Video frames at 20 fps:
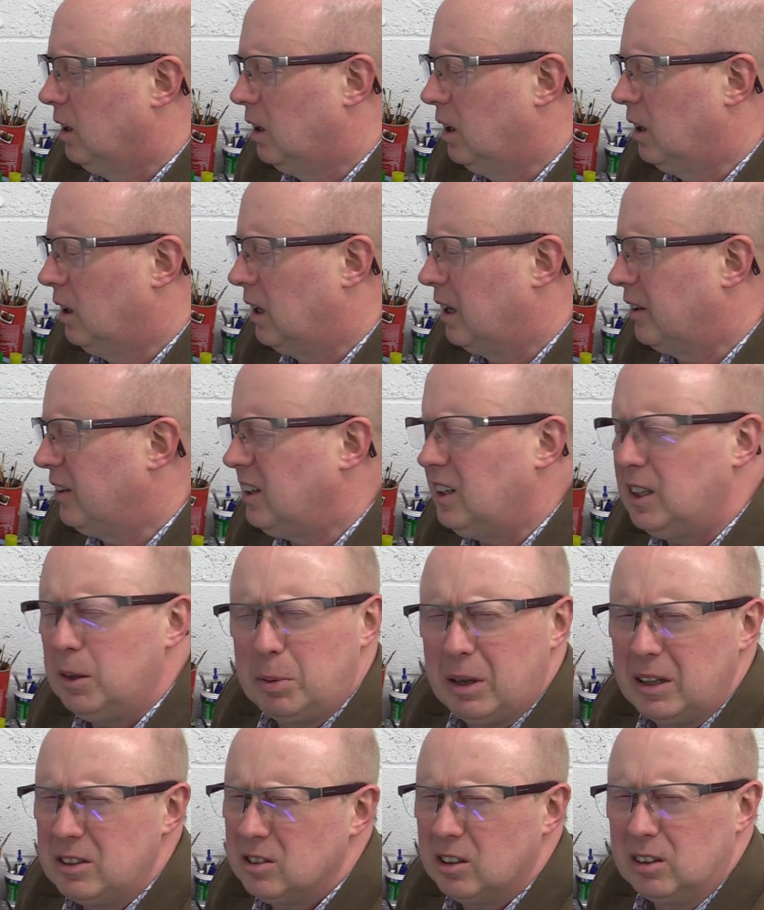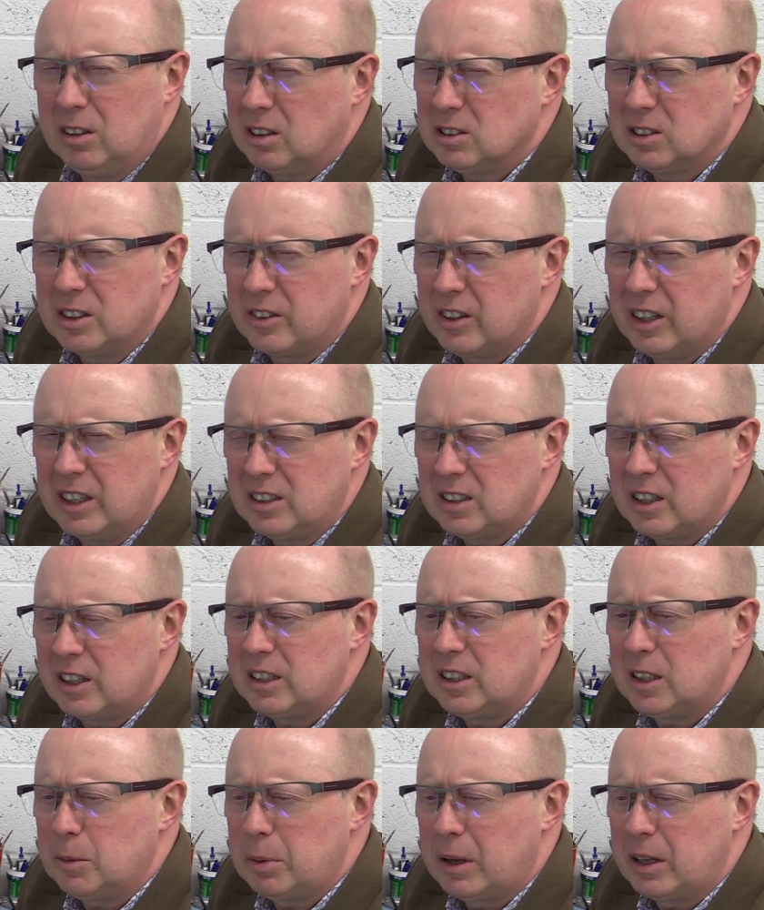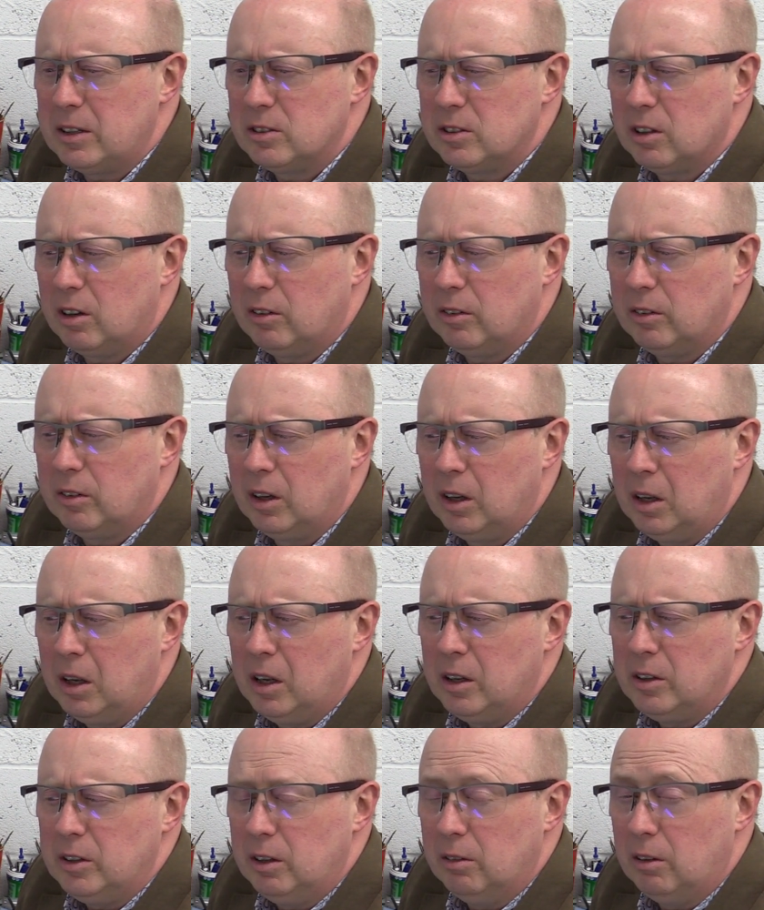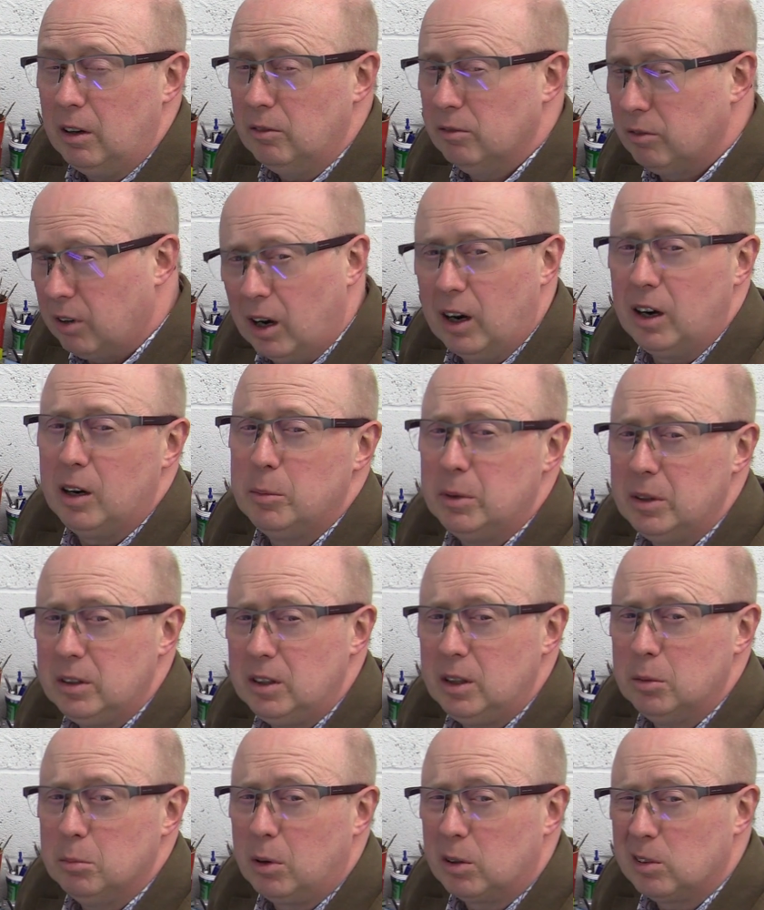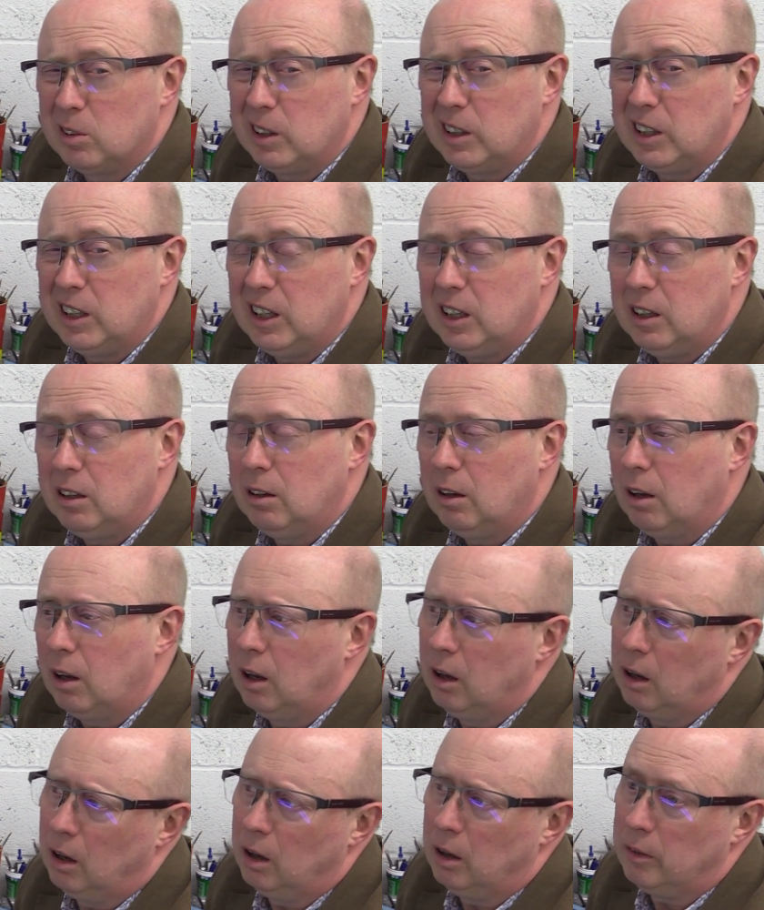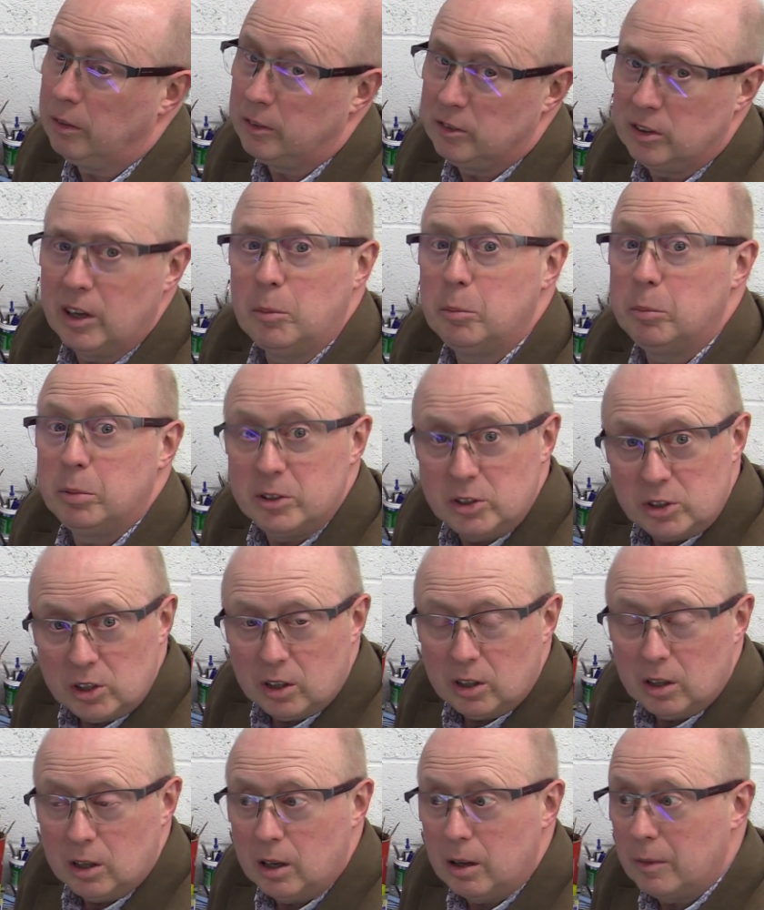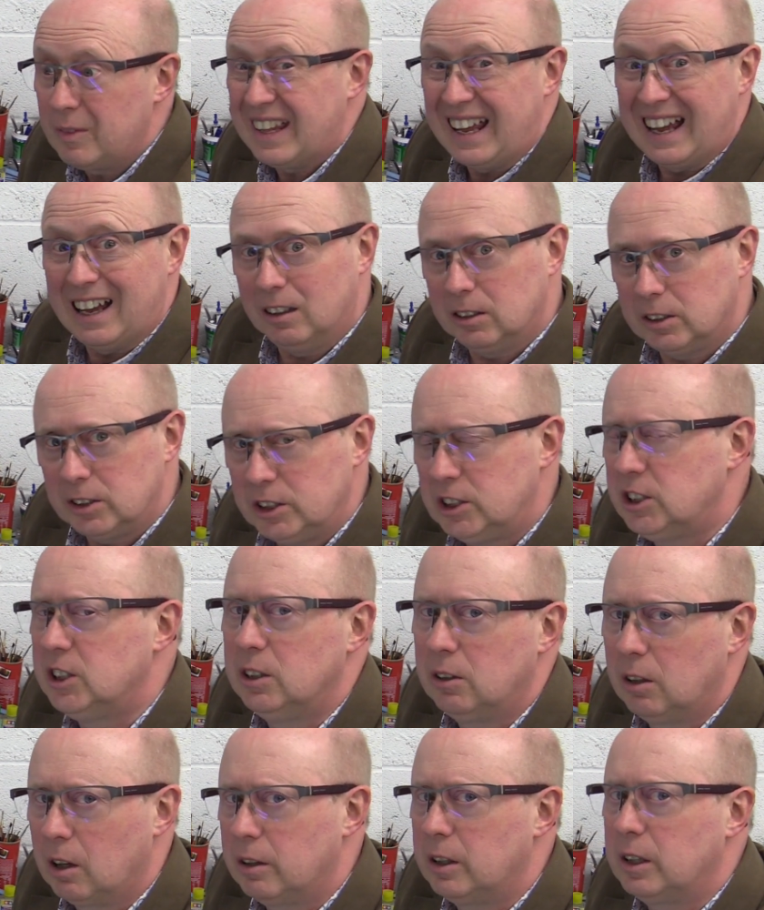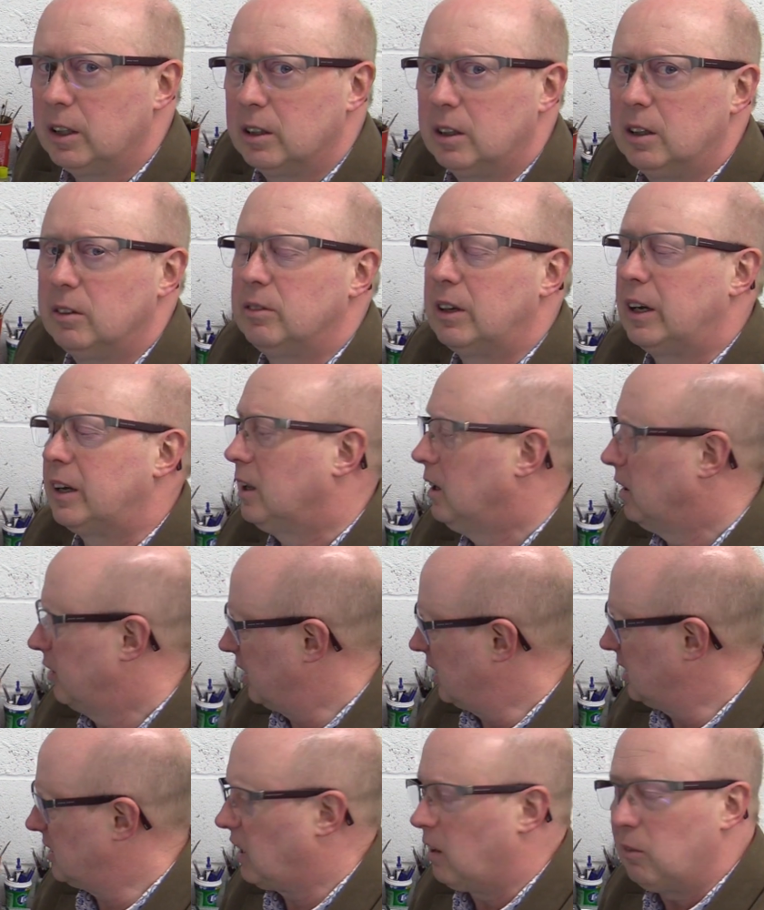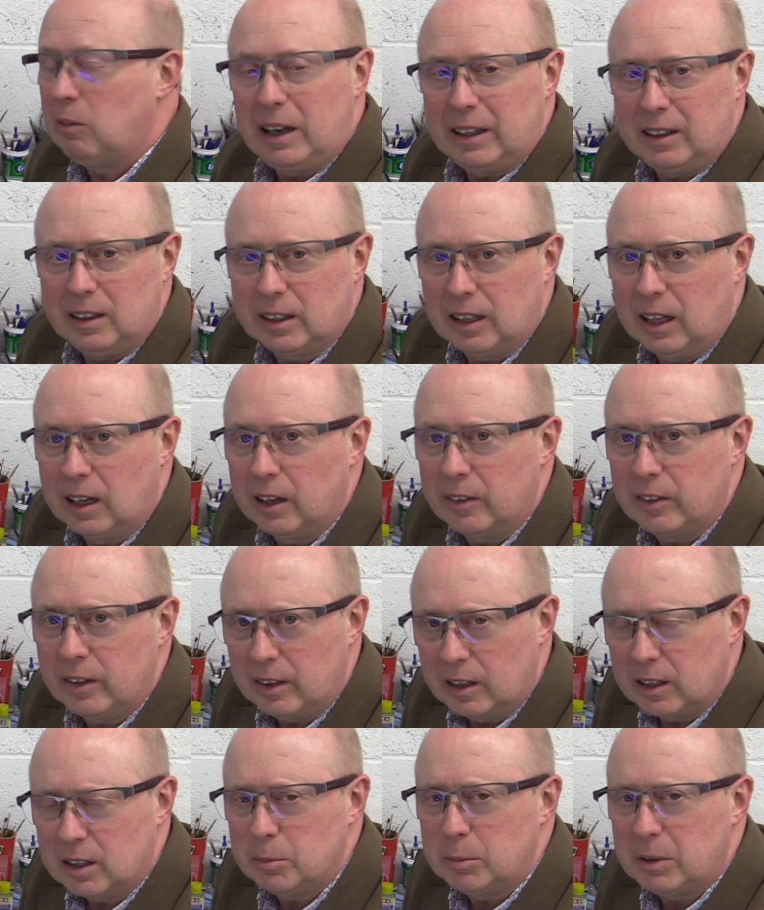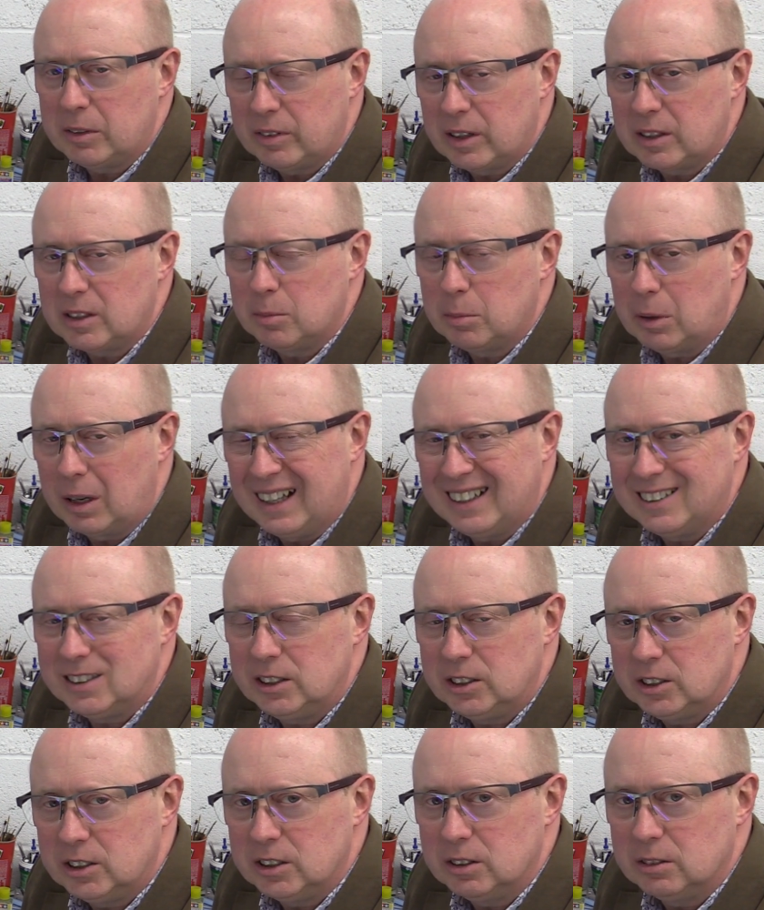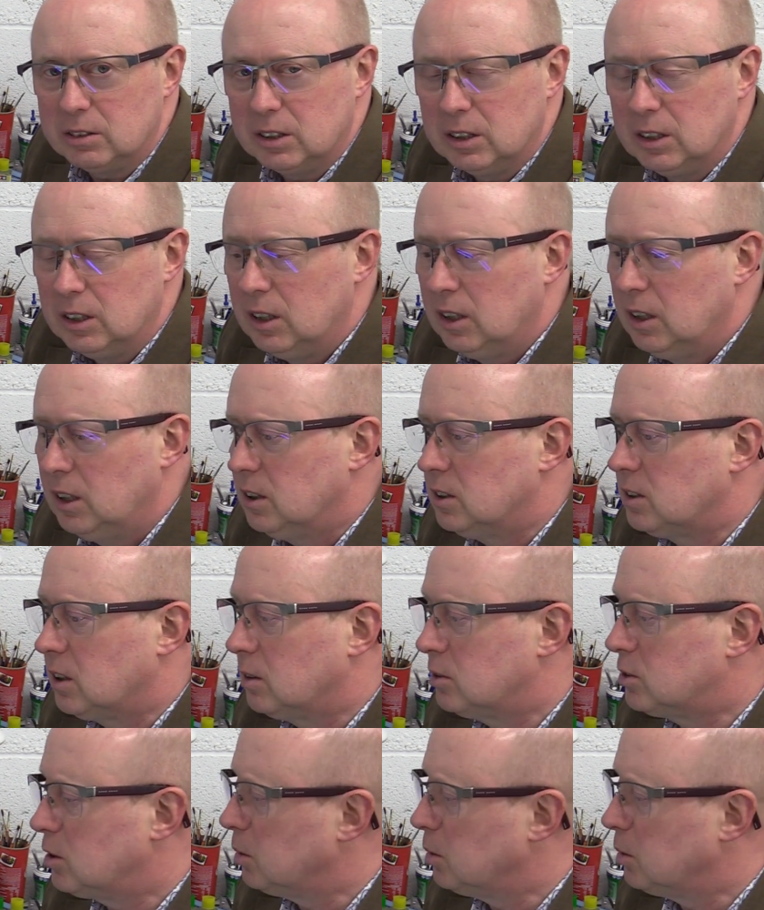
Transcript: I think it depends on lots of things. I think it depends on your environment you're modelling in, the temperature, the altitude. I think can affect things like rattle-can. I think that can be affected by altitude. So if